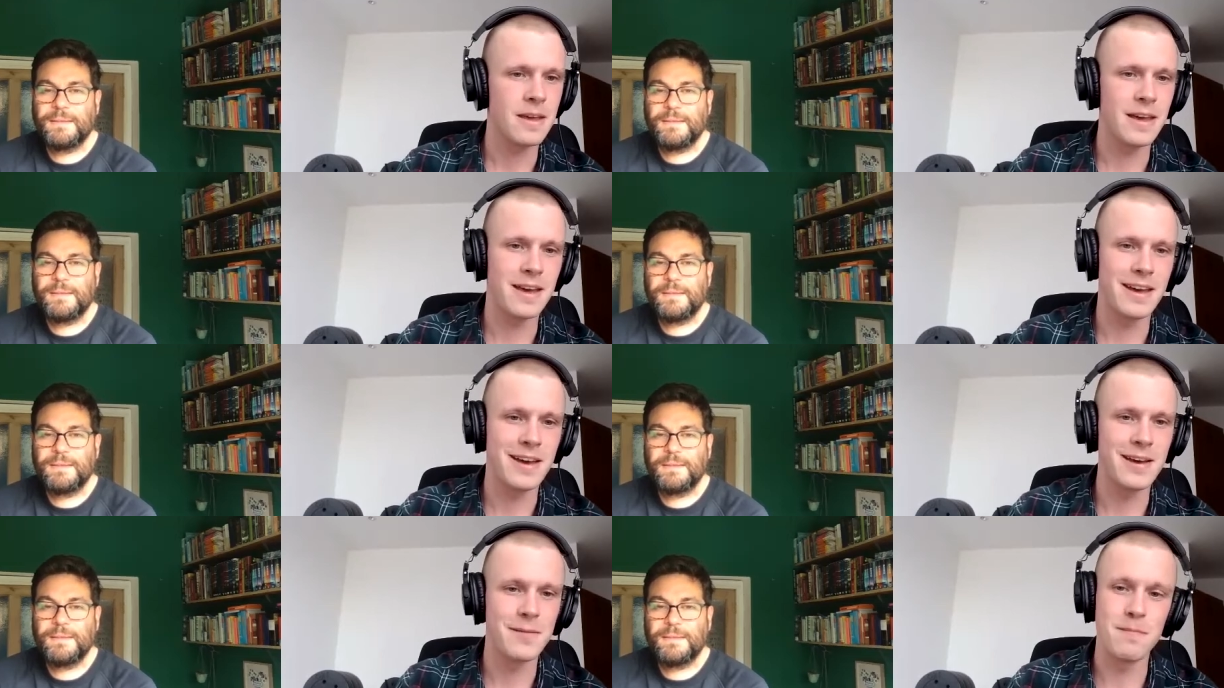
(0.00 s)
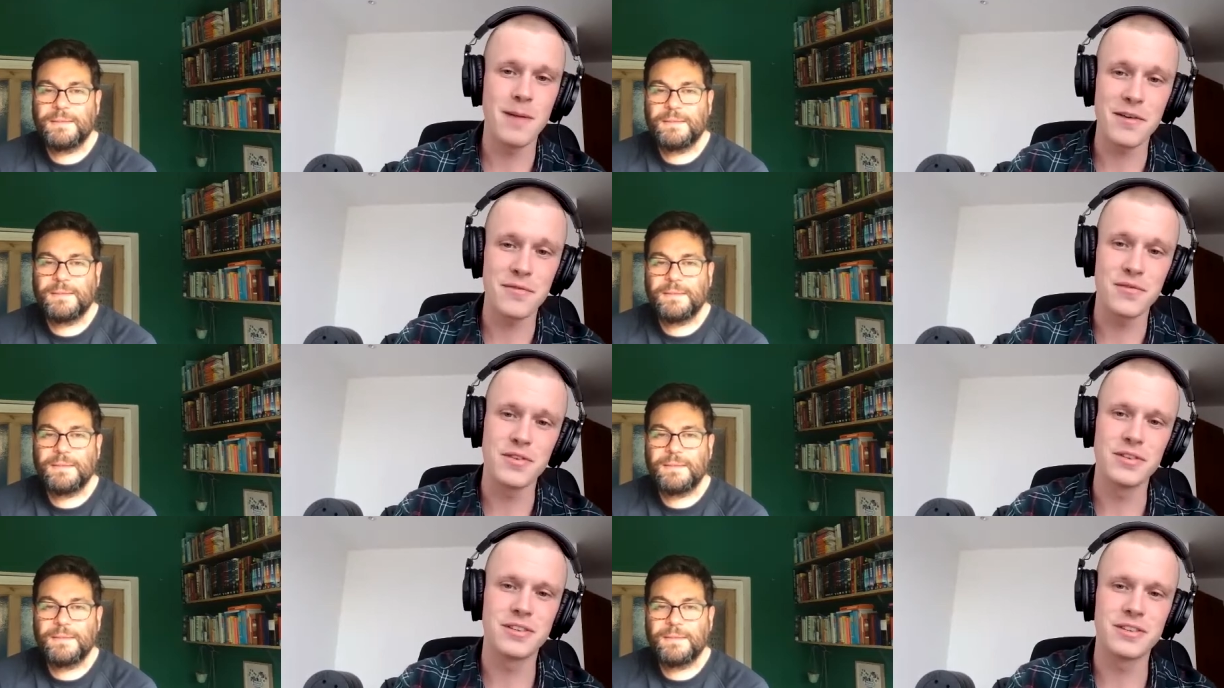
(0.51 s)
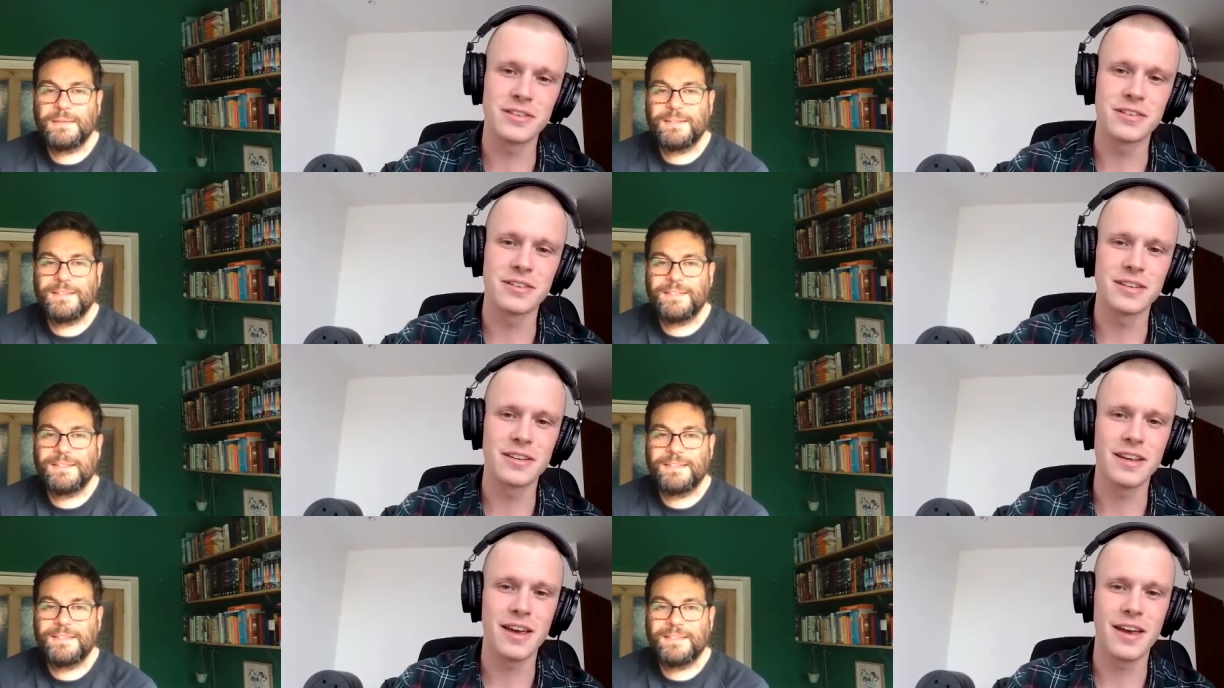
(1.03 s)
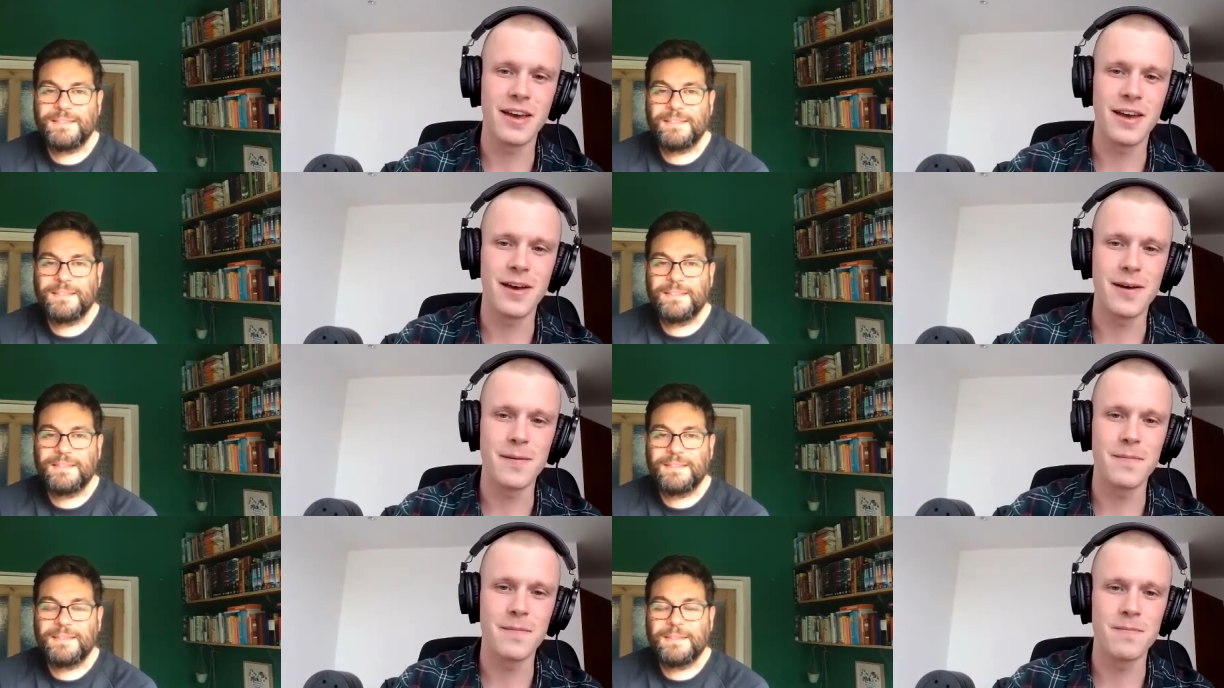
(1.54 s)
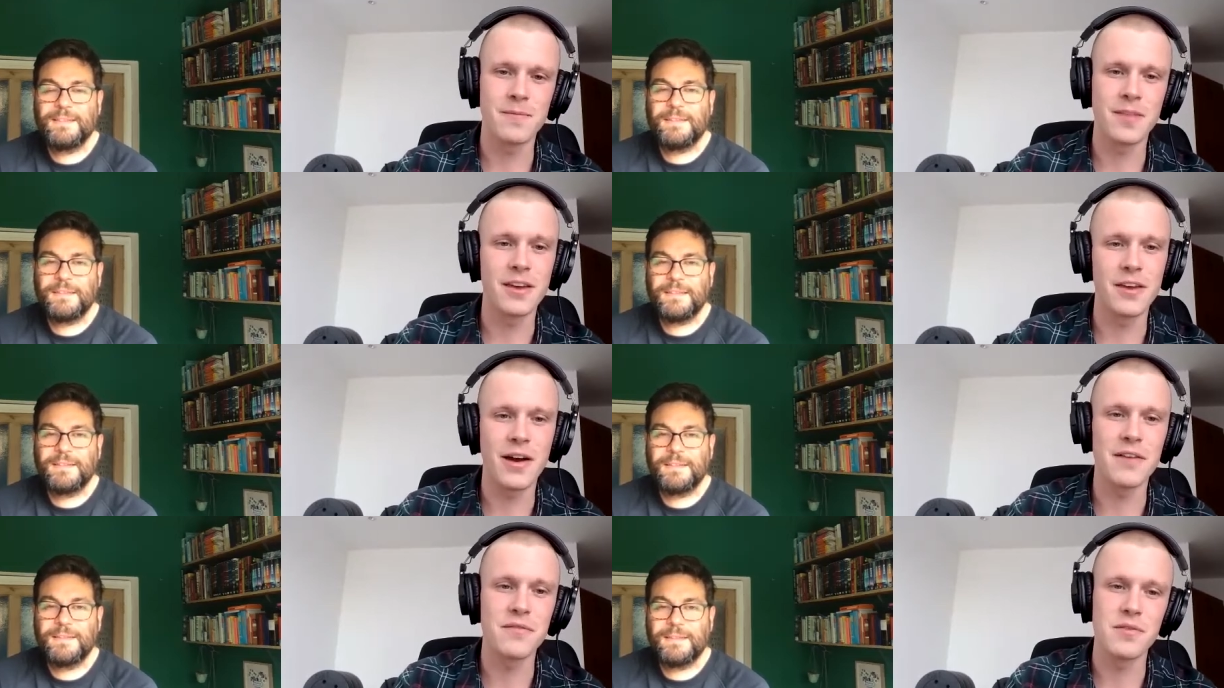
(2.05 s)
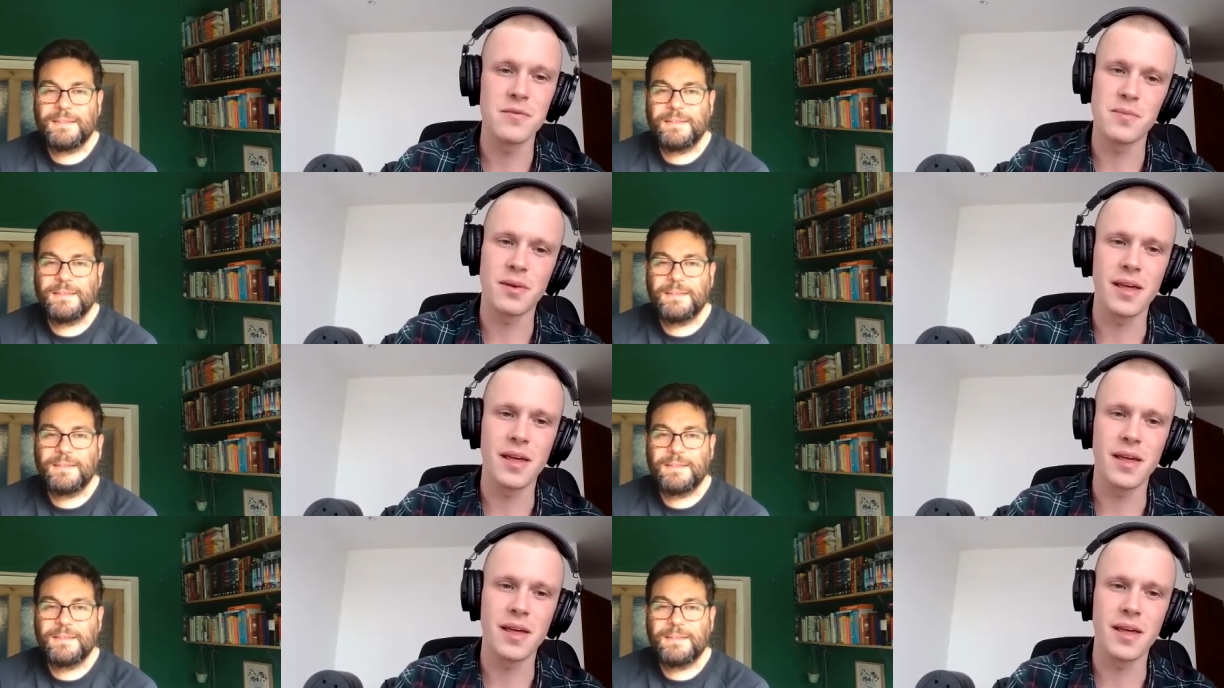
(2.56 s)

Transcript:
Speaker 1: uh, methods um, that you have in